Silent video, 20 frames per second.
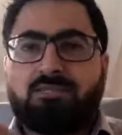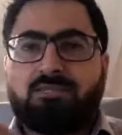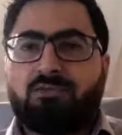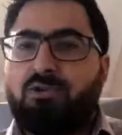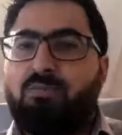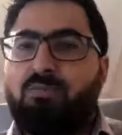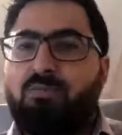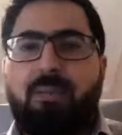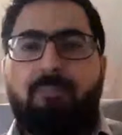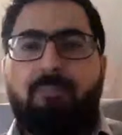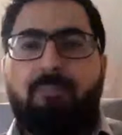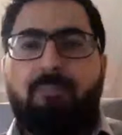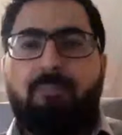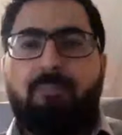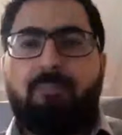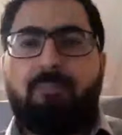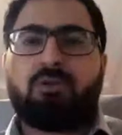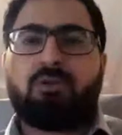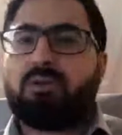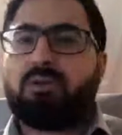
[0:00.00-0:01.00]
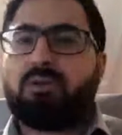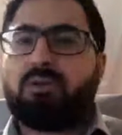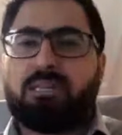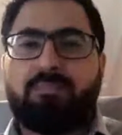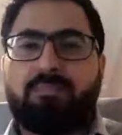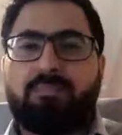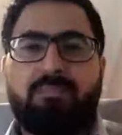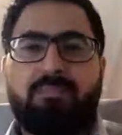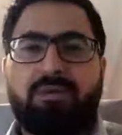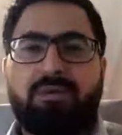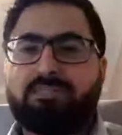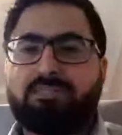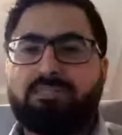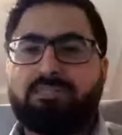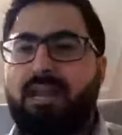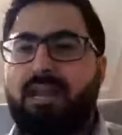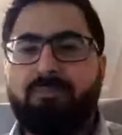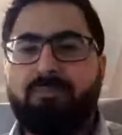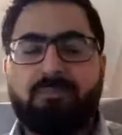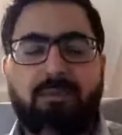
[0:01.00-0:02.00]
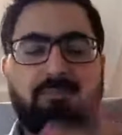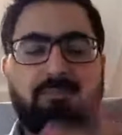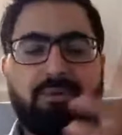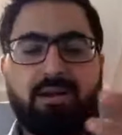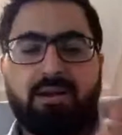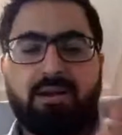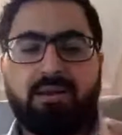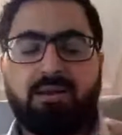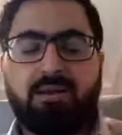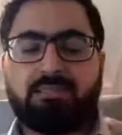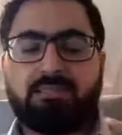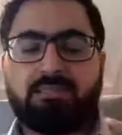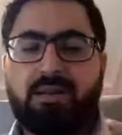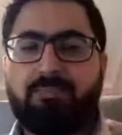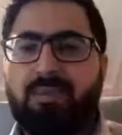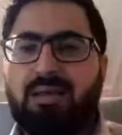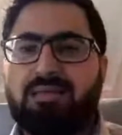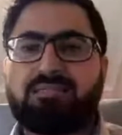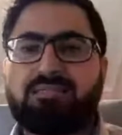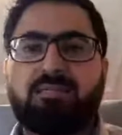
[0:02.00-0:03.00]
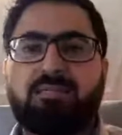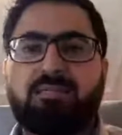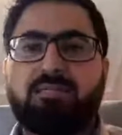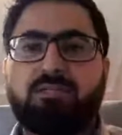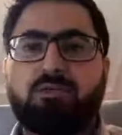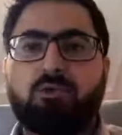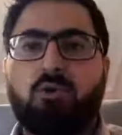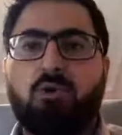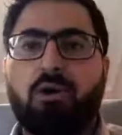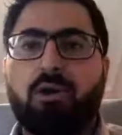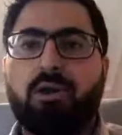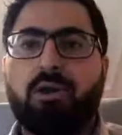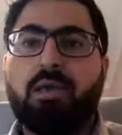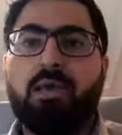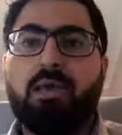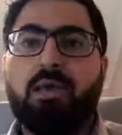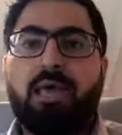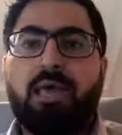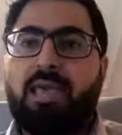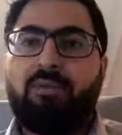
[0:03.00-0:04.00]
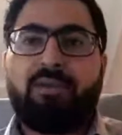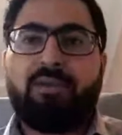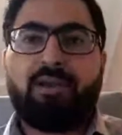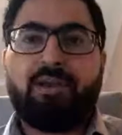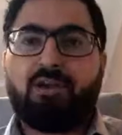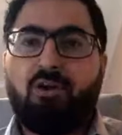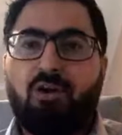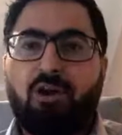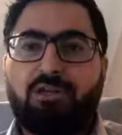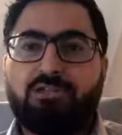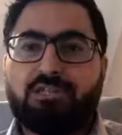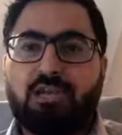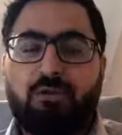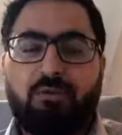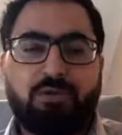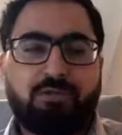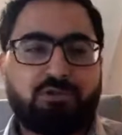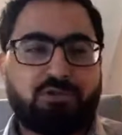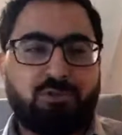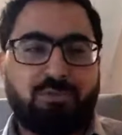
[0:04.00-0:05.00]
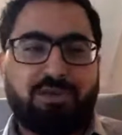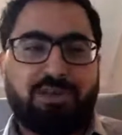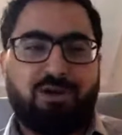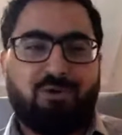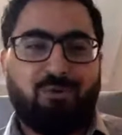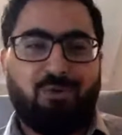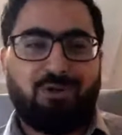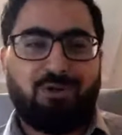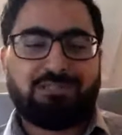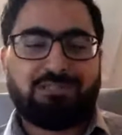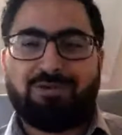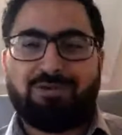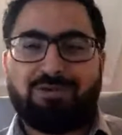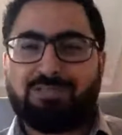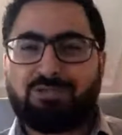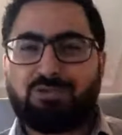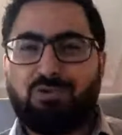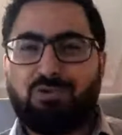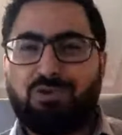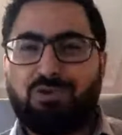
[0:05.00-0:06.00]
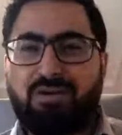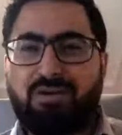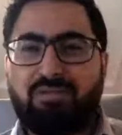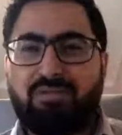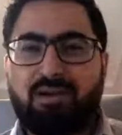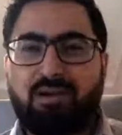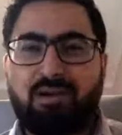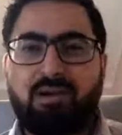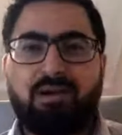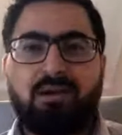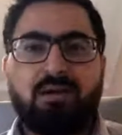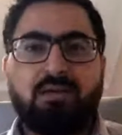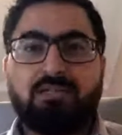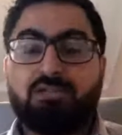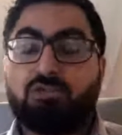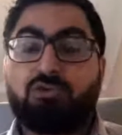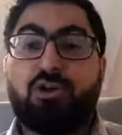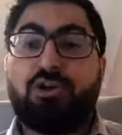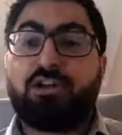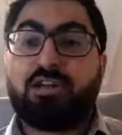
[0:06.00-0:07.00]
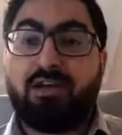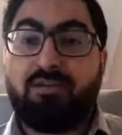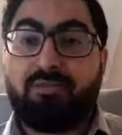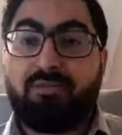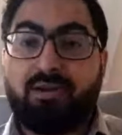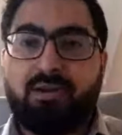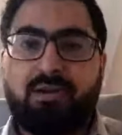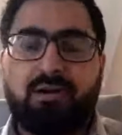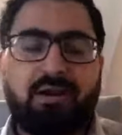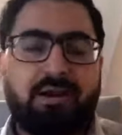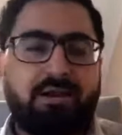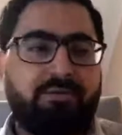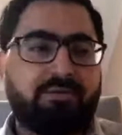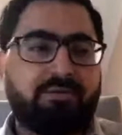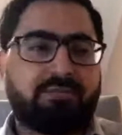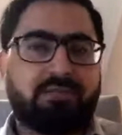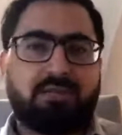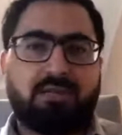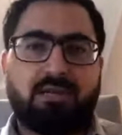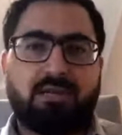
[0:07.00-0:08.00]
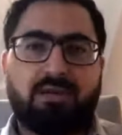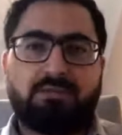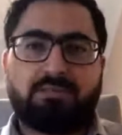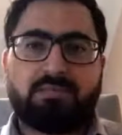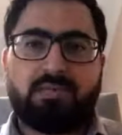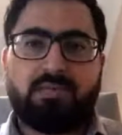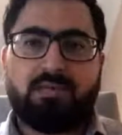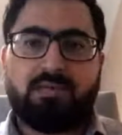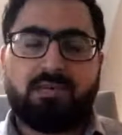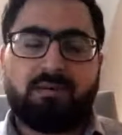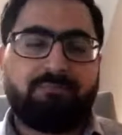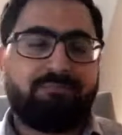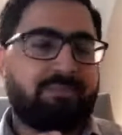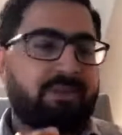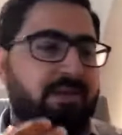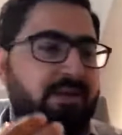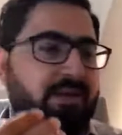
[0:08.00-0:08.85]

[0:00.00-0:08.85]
school member, school council member, senate member, and as an ambassador and so on. Even in college, I won so many awards. I was a school governor, student governor. I was a